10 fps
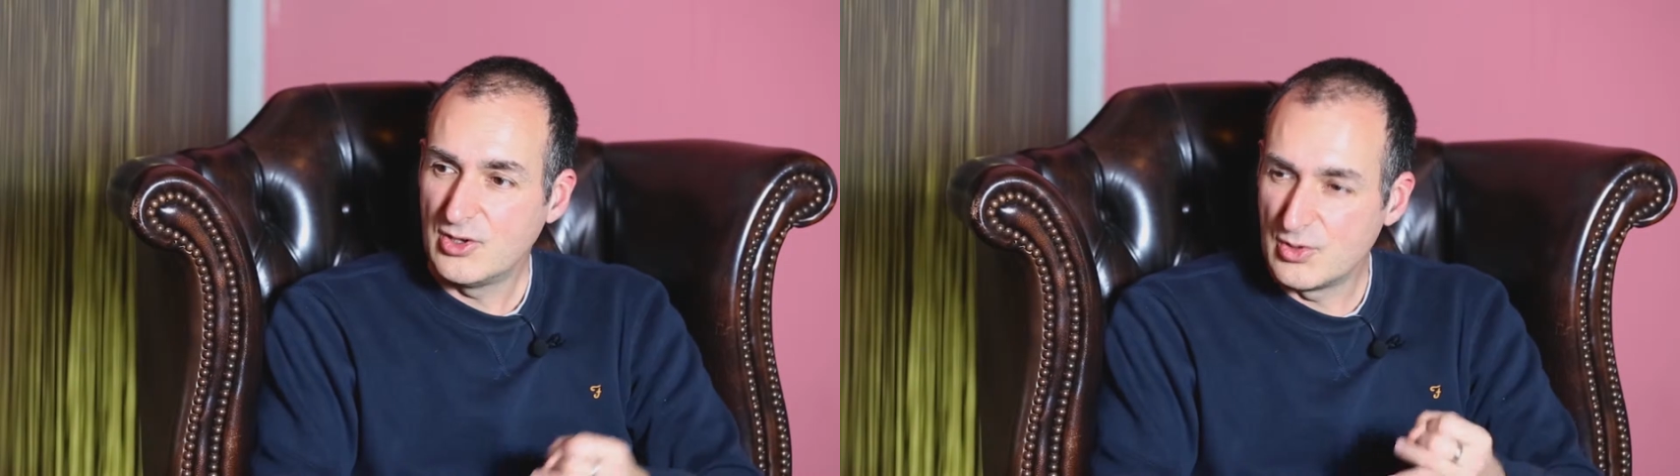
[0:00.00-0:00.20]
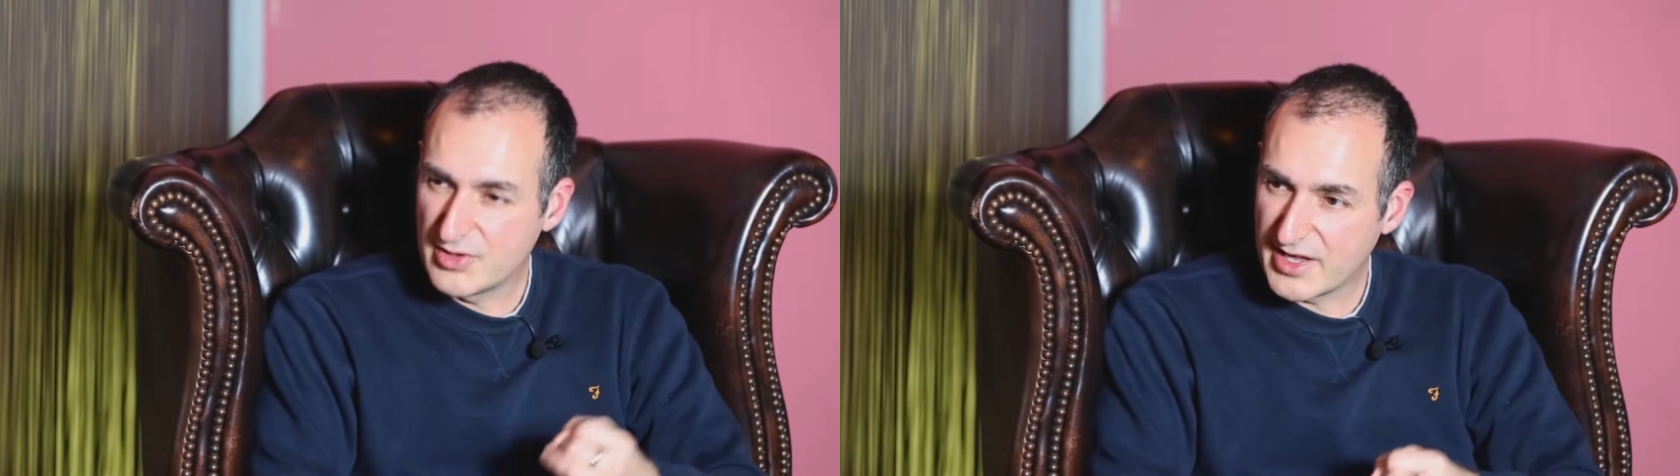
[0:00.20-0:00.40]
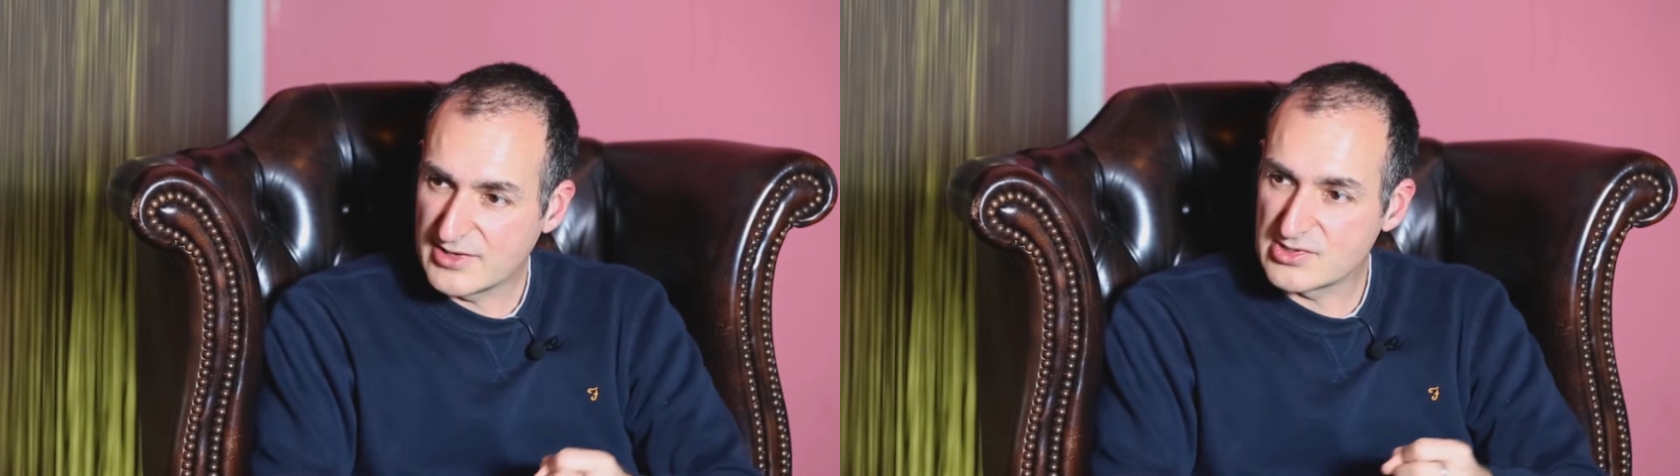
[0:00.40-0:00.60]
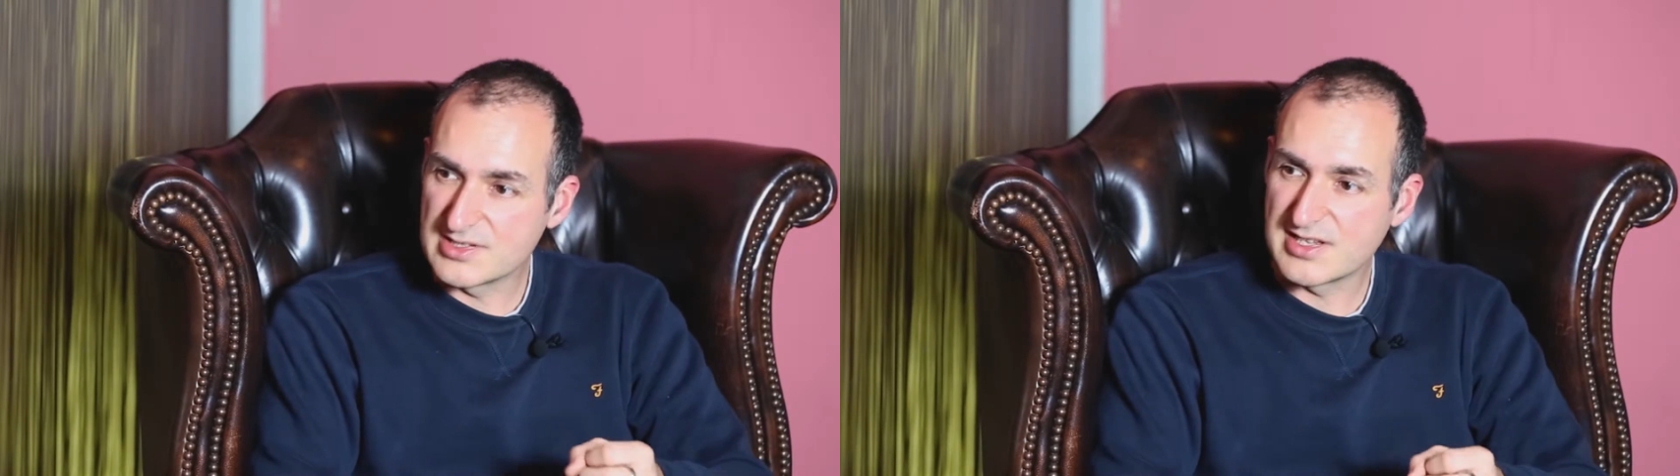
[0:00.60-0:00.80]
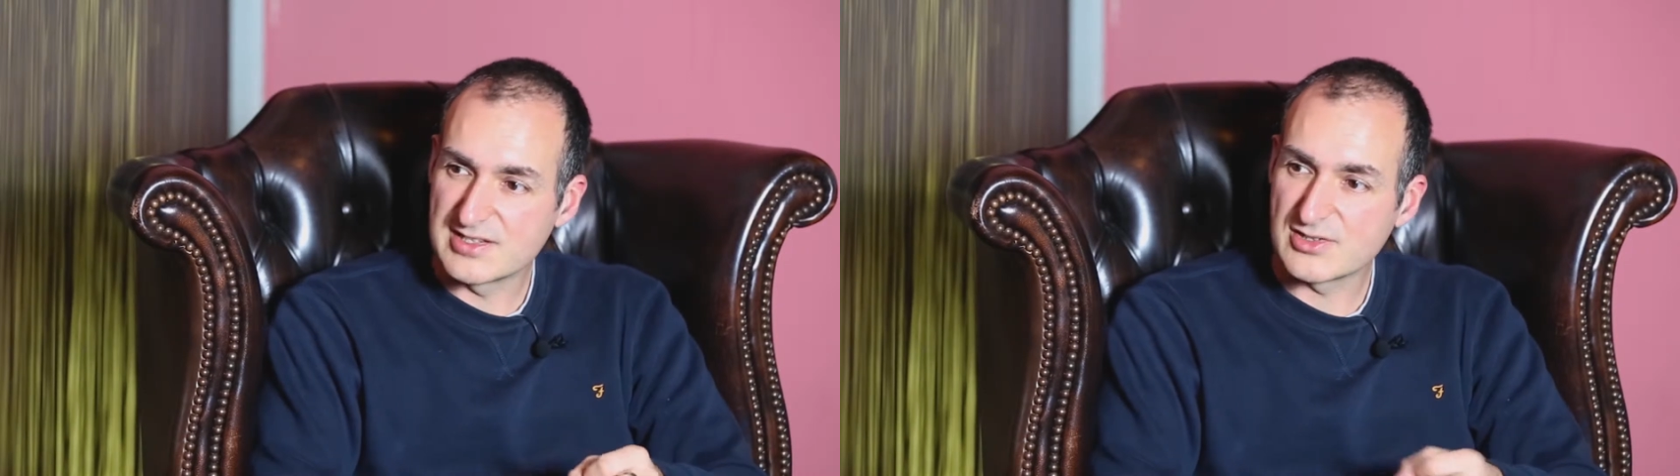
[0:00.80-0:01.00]
who the
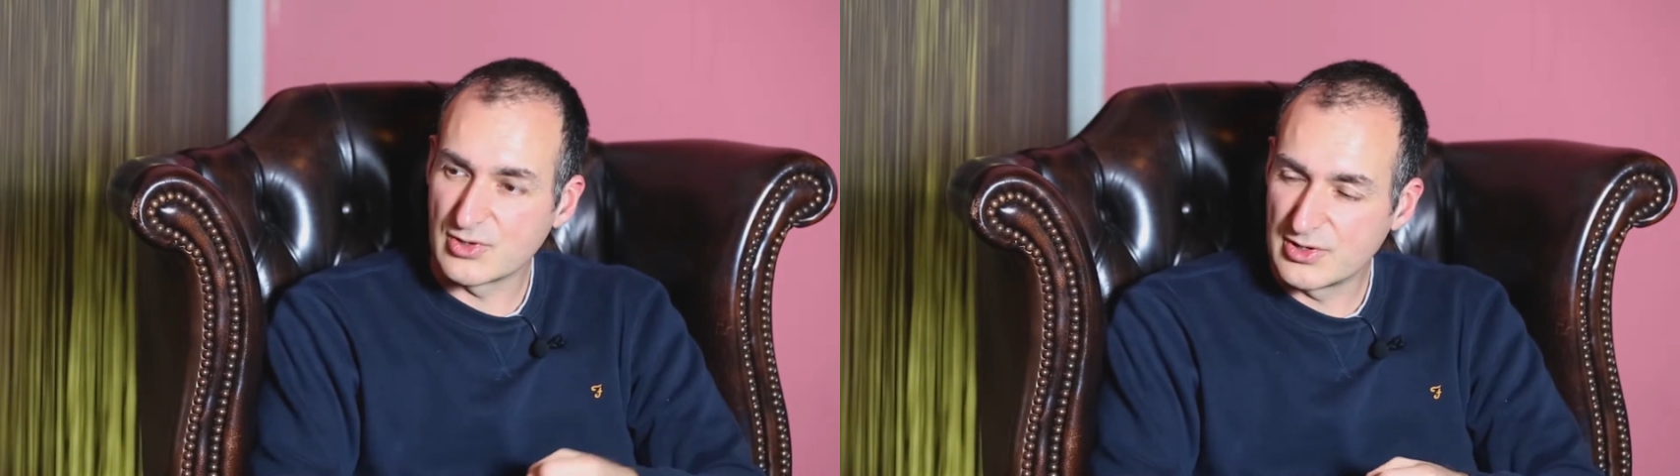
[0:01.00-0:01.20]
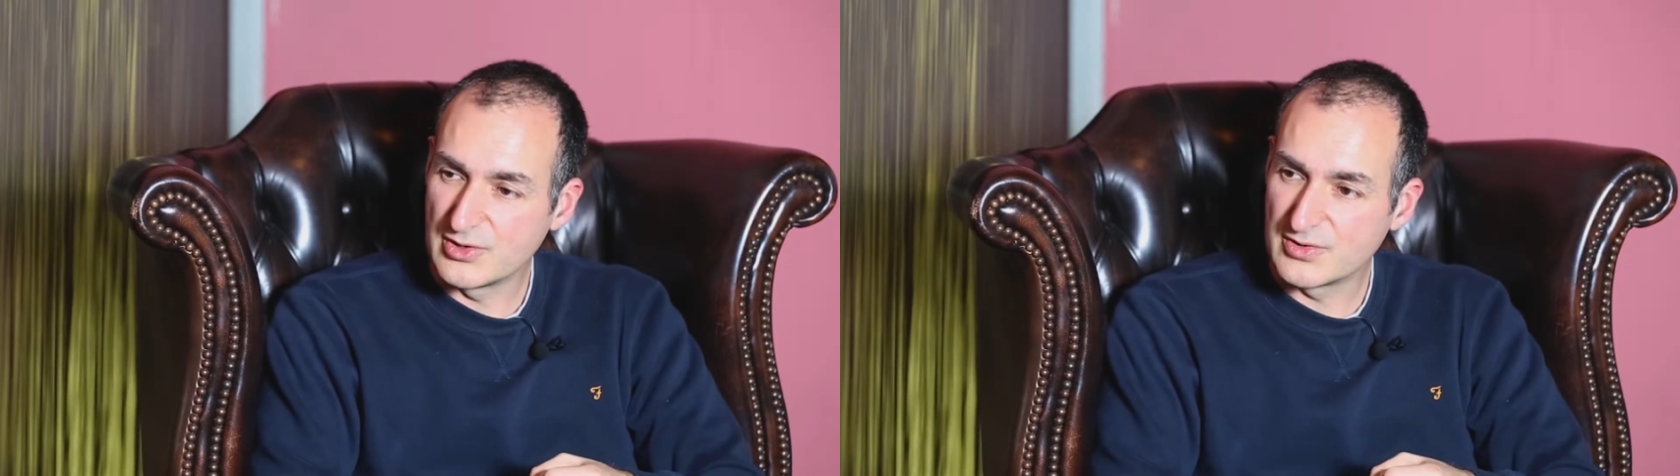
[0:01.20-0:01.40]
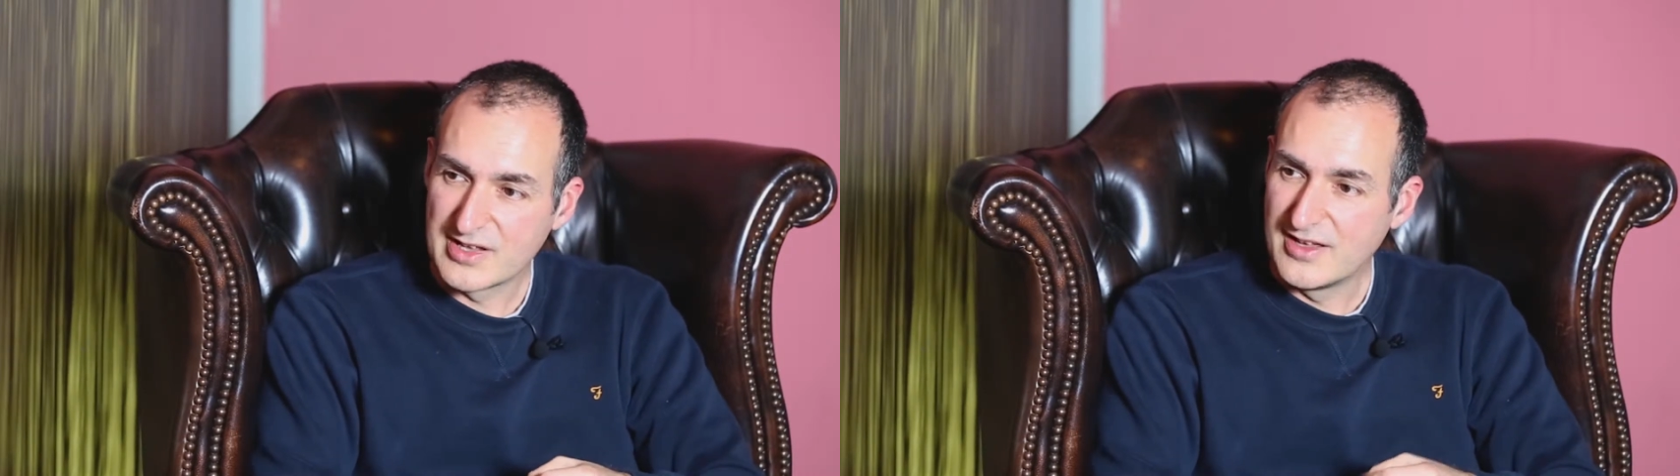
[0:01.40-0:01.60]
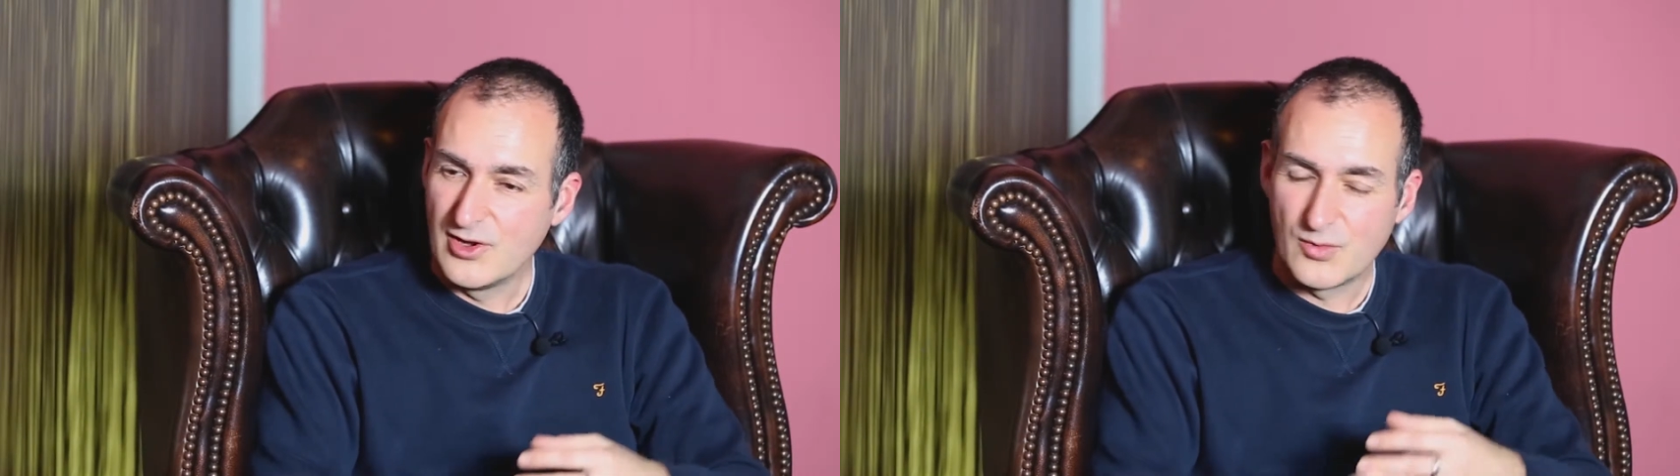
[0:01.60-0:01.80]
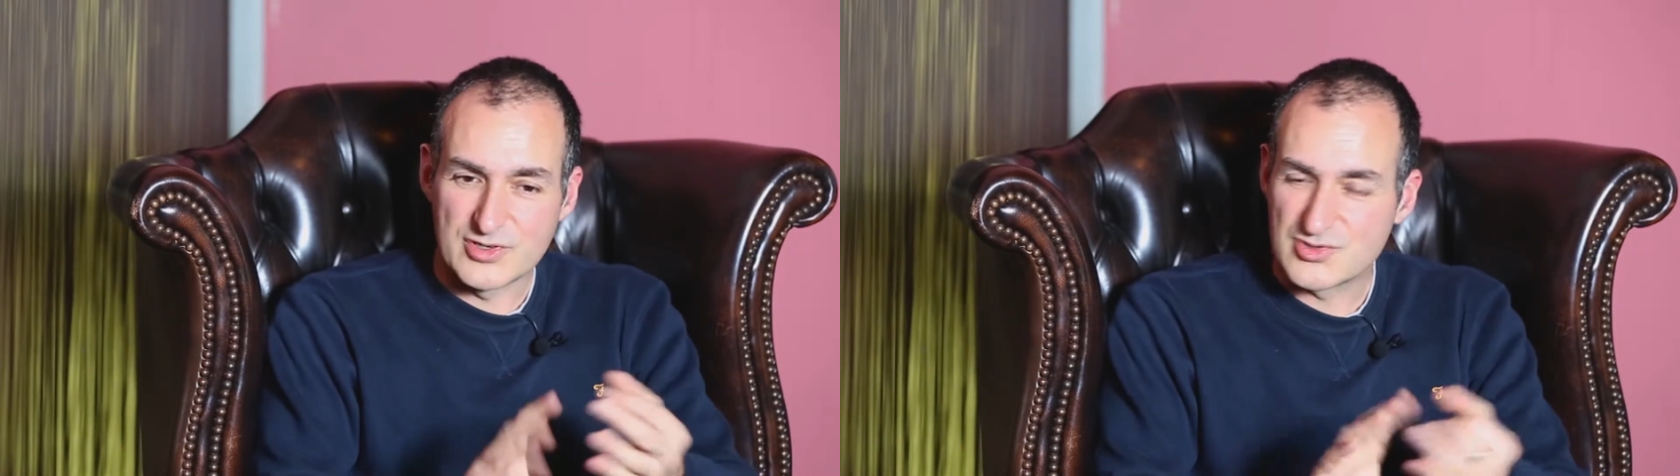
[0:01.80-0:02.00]
agent is or
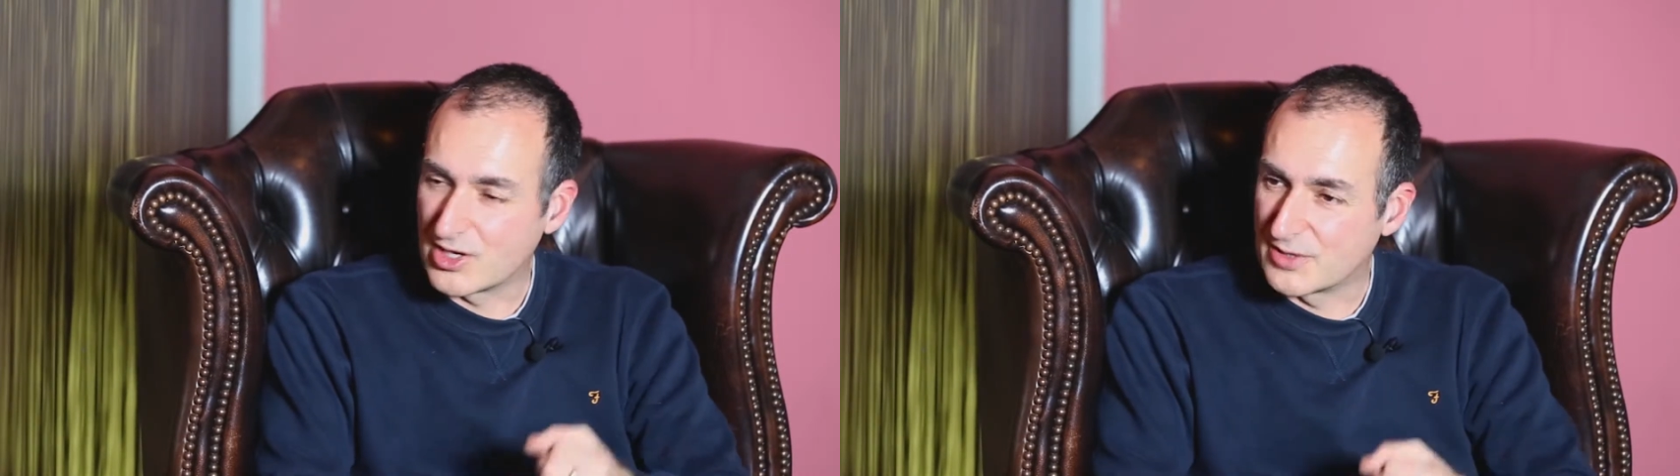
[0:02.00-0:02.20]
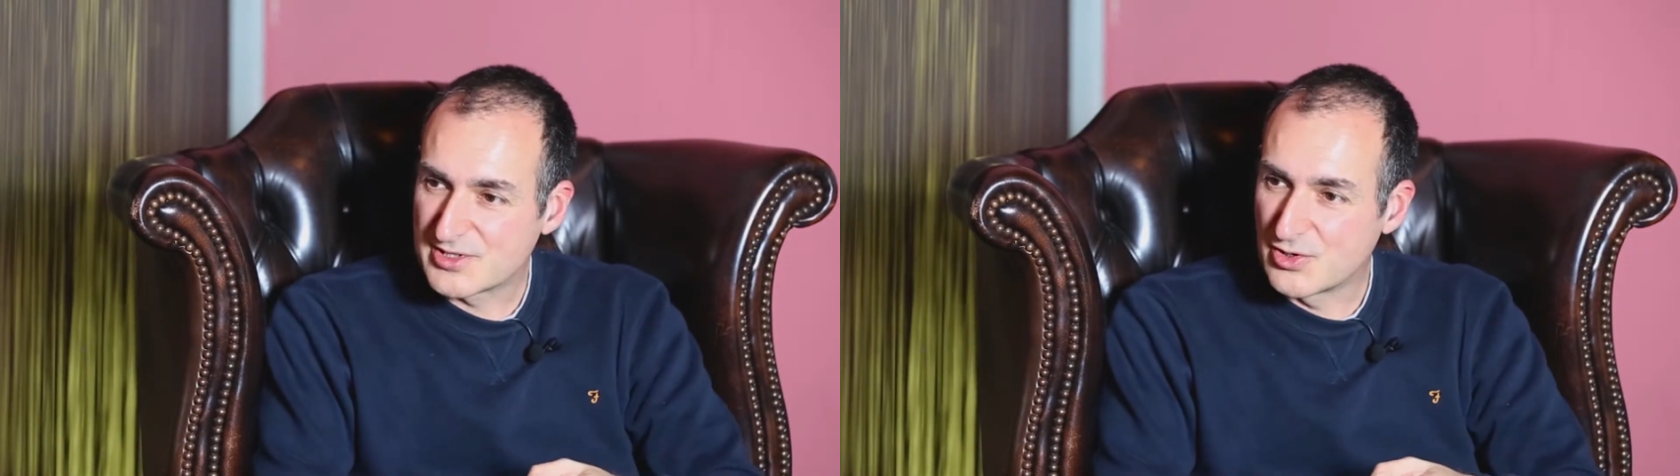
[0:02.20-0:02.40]
which drama